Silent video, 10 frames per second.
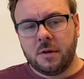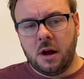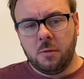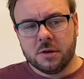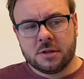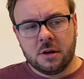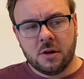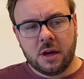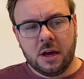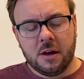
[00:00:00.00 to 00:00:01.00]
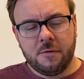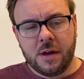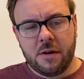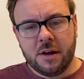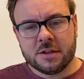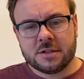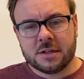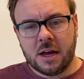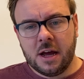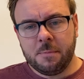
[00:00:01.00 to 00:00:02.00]
I was looking at
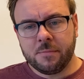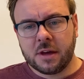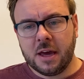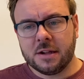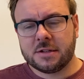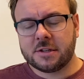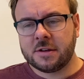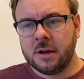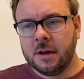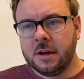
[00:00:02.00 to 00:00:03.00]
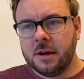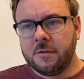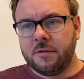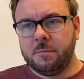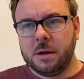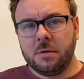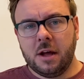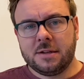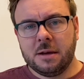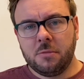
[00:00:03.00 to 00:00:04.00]
various kits from people
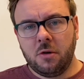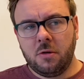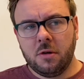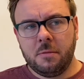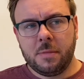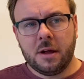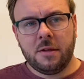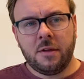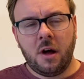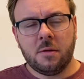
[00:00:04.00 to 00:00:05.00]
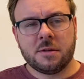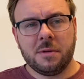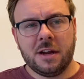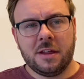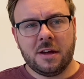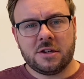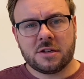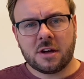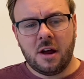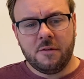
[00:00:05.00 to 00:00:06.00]
like Tim Horn, but ultimately they
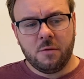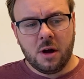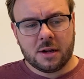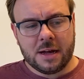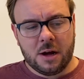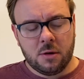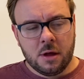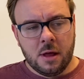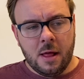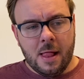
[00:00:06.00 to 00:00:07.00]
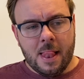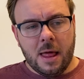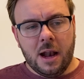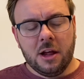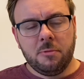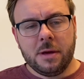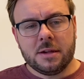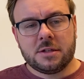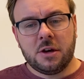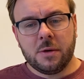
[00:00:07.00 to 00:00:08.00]
just kind of worked out a little
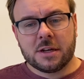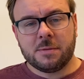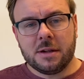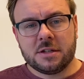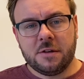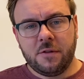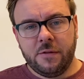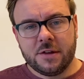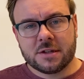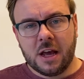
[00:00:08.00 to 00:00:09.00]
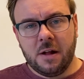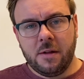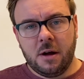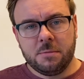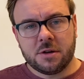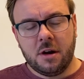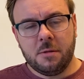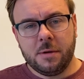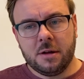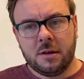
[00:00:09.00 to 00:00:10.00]
bit too expensive on the scale that I'm trying to
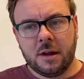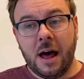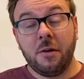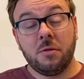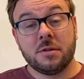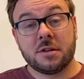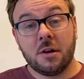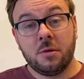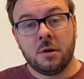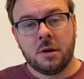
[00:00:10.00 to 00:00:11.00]
build, and also